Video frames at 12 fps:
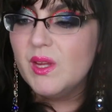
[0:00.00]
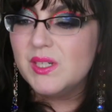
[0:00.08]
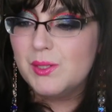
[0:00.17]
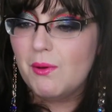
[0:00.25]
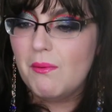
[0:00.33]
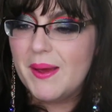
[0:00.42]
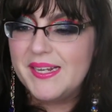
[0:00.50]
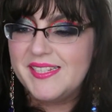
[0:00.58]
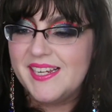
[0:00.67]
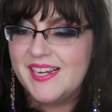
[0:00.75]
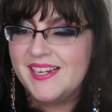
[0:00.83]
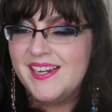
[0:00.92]
So we
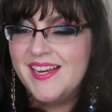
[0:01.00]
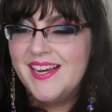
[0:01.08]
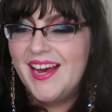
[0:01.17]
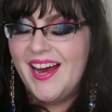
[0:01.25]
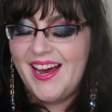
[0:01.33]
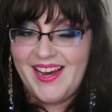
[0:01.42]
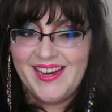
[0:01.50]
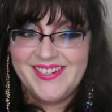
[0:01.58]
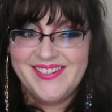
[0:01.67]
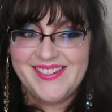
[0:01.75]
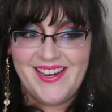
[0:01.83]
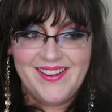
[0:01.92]
went in
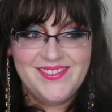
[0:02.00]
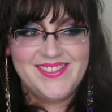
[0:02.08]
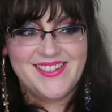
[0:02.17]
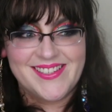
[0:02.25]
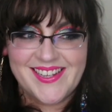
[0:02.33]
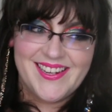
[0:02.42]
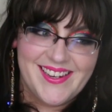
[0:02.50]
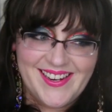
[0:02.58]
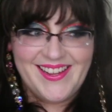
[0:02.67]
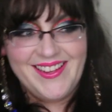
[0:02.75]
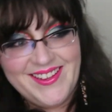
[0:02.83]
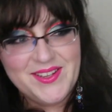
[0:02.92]
and I was just kind of
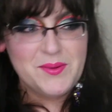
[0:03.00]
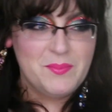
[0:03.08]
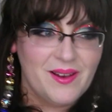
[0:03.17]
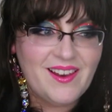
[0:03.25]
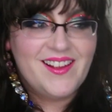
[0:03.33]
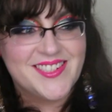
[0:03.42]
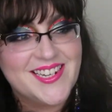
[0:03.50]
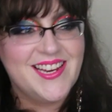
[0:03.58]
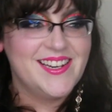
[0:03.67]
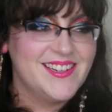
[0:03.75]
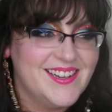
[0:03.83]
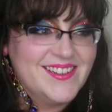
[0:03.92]
like plodding
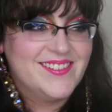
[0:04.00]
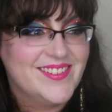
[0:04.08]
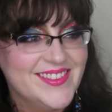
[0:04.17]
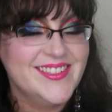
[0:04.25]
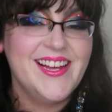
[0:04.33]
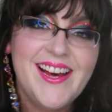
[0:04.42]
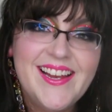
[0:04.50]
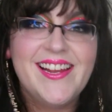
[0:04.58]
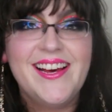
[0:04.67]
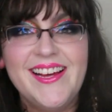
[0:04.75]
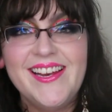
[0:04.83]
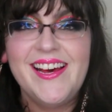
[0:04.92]
in, kind of going, la,
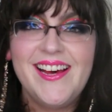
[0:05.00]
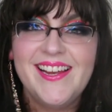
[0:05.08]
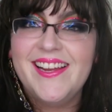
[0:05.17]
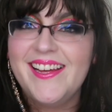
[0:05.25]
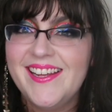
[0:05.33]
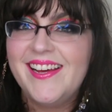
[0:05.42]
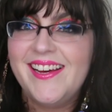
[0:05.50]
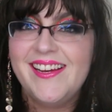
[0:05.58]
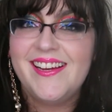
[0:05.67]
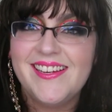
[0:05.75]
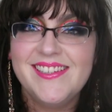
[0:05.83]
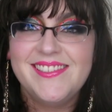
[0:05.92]
la, la, la, la,
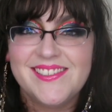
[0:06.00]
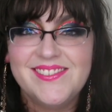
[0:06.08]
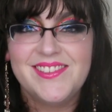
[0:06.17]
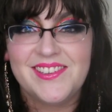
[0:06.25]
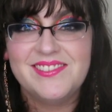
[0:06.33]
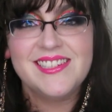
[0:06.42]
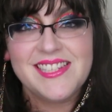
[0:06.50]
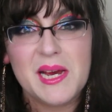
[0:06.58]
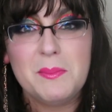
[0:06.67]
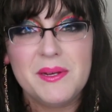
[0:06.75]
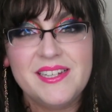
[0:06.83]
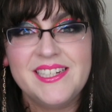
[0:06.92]
I don't know what's
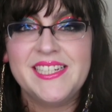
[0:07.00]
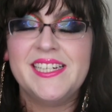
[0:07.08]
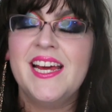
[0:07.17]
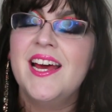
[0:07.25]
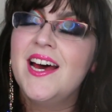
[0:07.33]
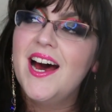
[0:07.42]
happening.